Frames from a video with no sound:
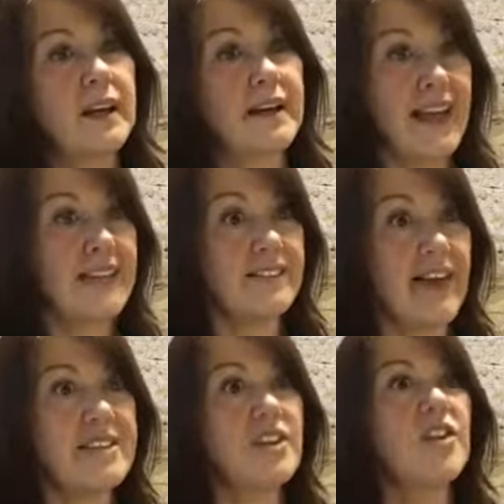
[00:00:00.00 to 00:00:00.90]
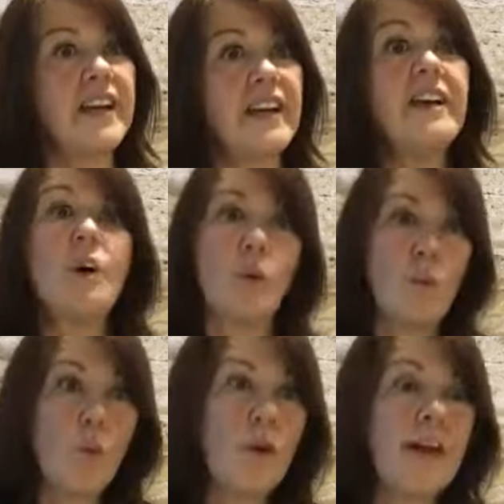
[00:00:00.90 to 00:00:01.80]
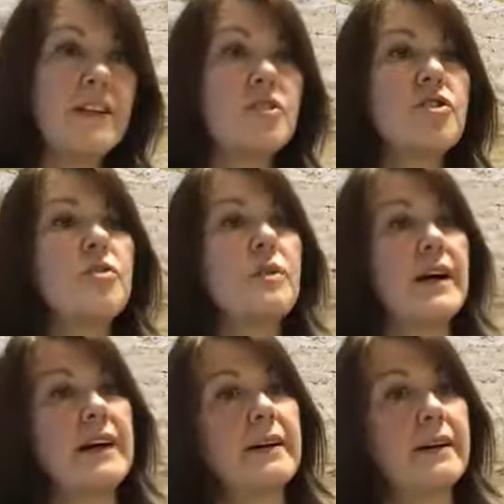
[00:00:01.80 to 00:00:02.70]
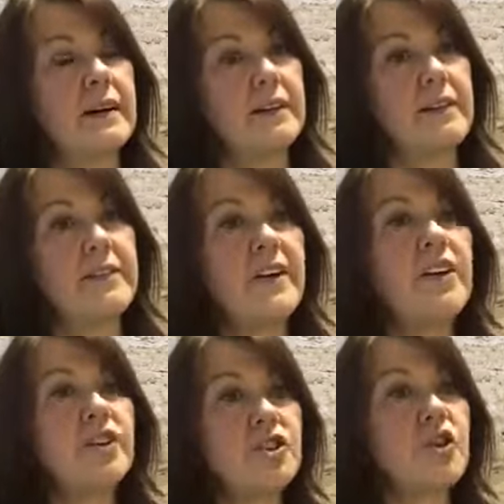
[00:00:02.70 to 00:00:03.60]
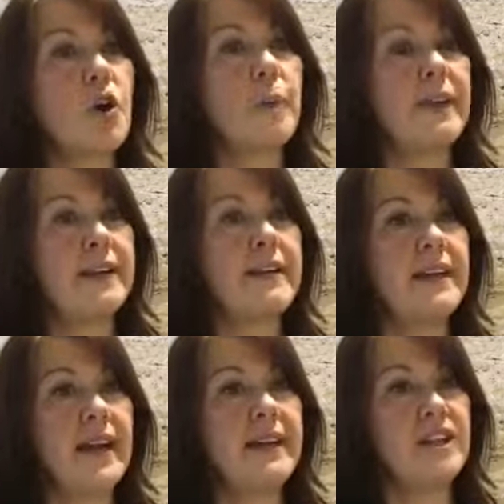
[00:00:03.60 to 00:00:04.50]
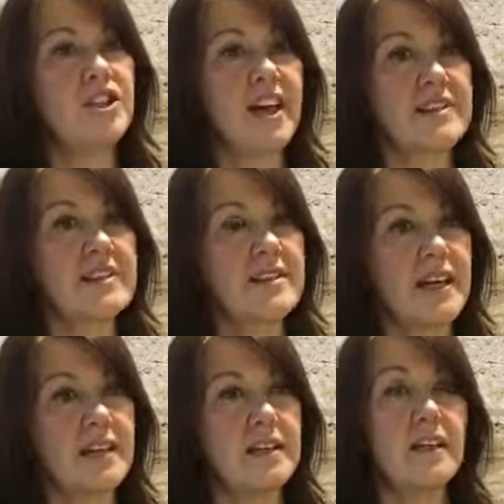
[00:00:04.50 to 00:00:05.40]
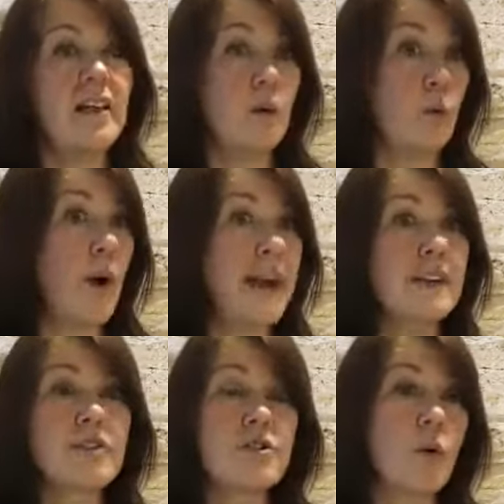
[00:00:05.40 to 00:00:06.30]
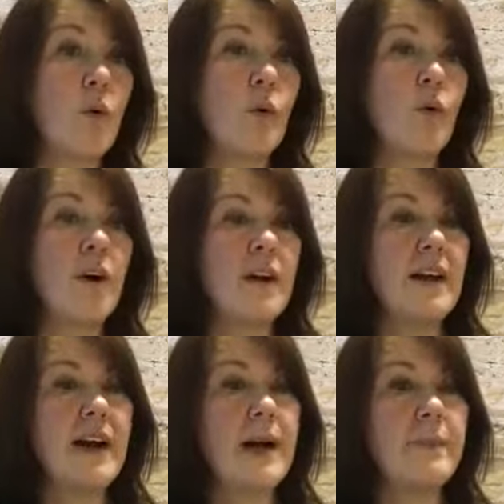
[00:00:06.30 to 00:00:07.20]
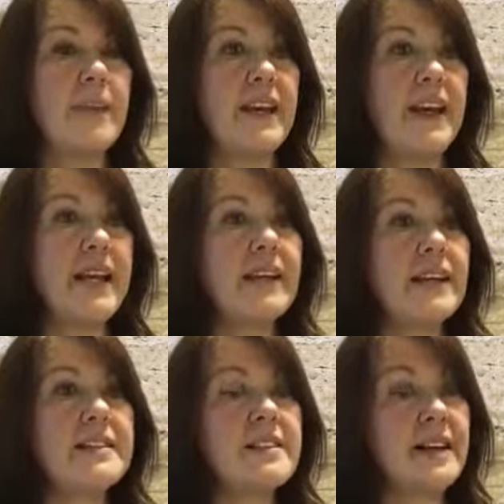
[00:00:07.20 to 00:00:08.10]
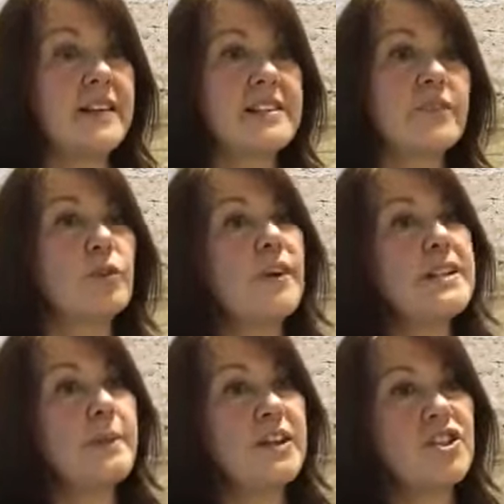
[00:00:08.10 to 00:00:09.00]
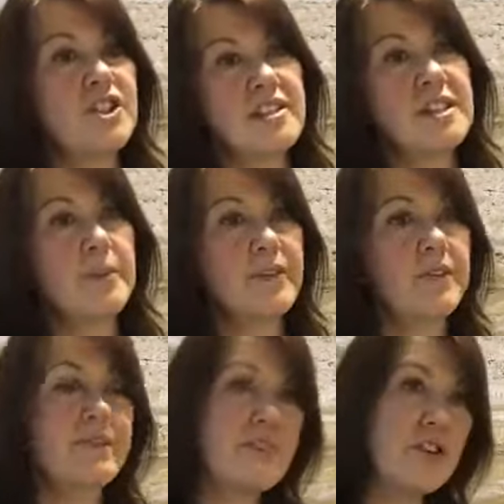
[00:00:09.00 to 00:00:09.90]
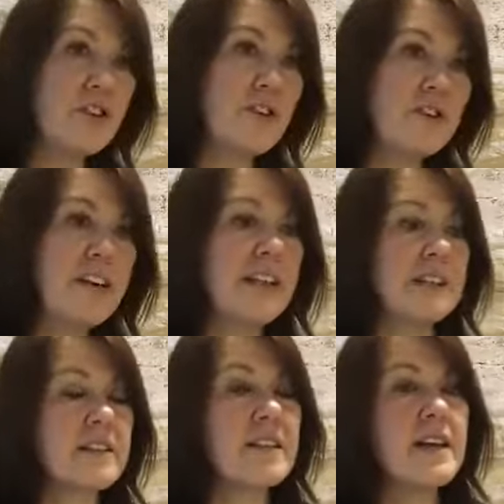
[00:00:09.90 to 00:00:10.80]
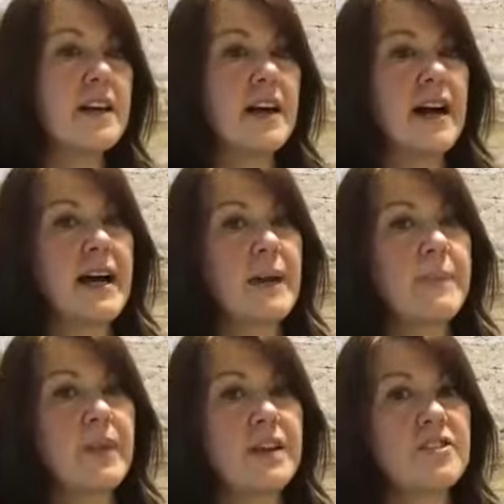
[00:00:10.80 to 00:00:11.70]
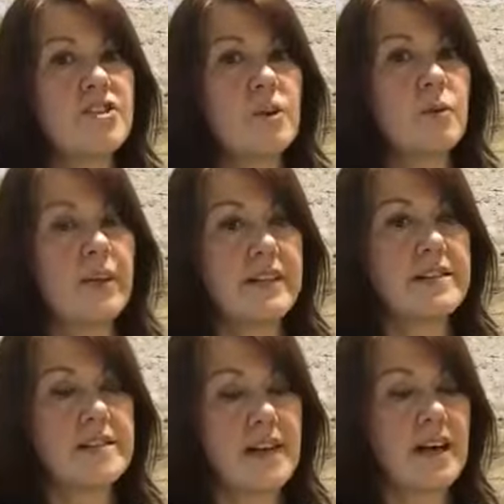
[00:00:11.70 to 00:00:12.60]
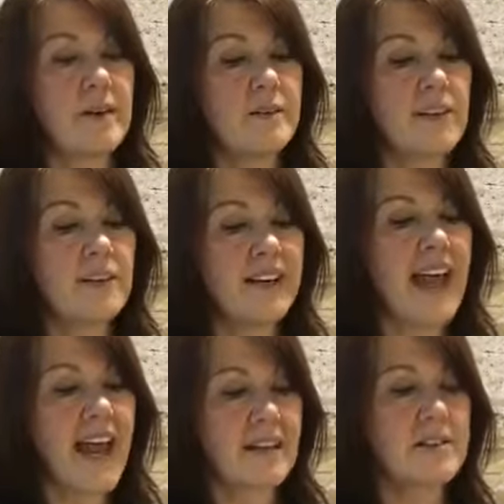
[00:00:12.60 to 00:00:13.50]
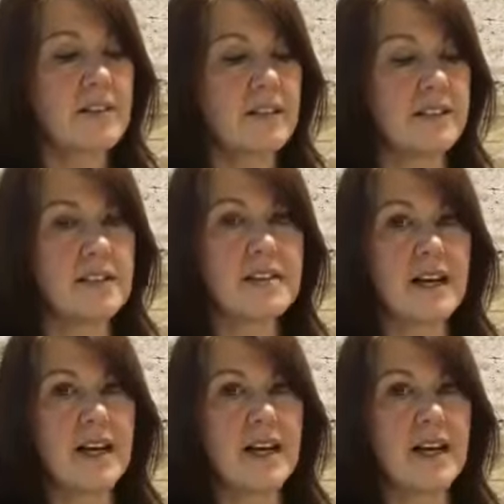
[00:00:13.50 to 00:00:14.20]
get their degree walk into a very good job in the NHS in Wales or in England, and as I've already mentioned, some of them further afield. And so it's you know, an excellent